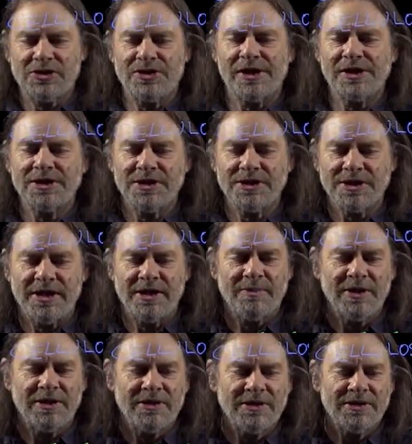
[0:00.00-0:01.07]
structures now,
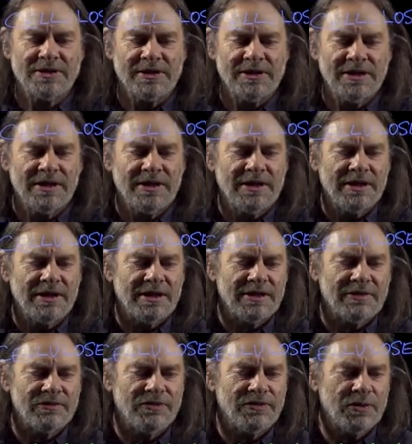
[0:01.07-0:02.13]
because
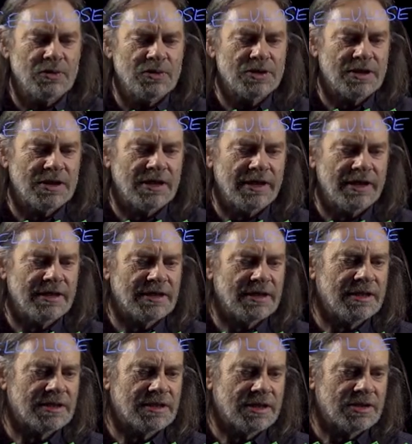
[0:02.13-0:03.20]
unfortunately
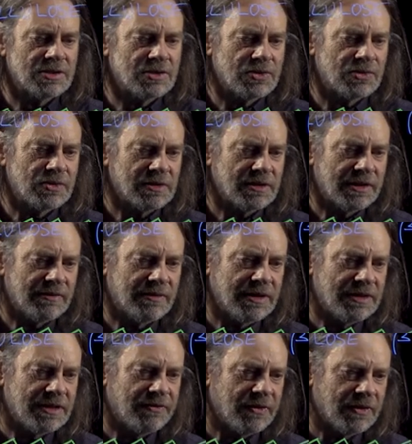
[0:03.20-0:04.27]
it's extraordinarily
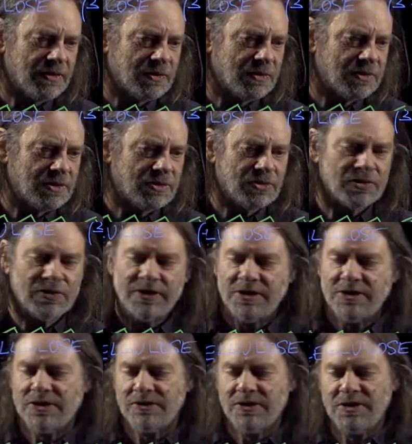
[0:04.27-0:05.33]
difficult to draw
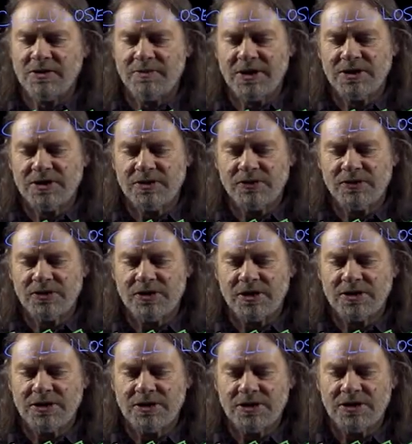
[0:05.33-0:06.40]
these three-dimensional
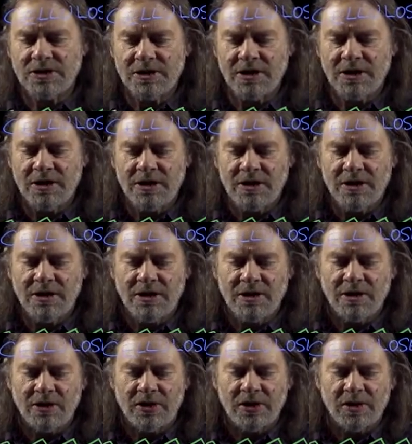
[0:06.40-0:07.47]
structures
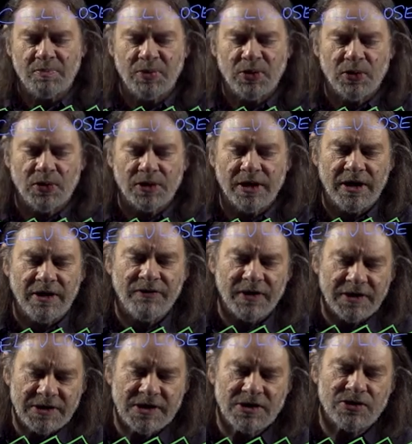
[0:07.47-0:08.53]
on a board, and if I
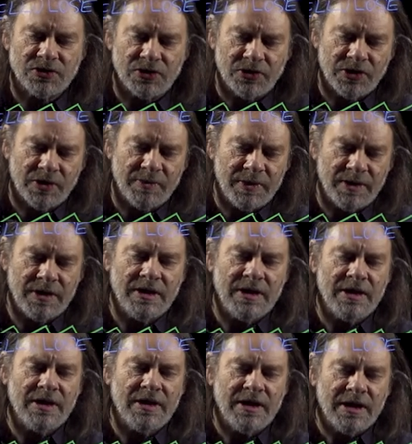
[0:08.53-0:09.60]
did draw them,
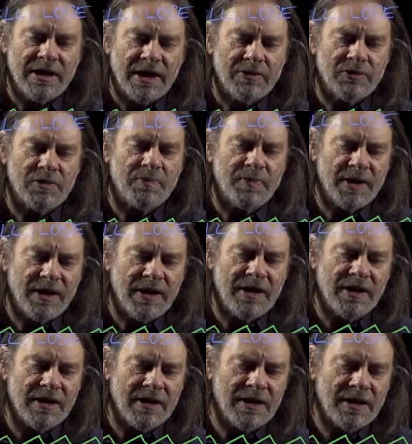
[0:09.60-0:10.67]
it wouldn't be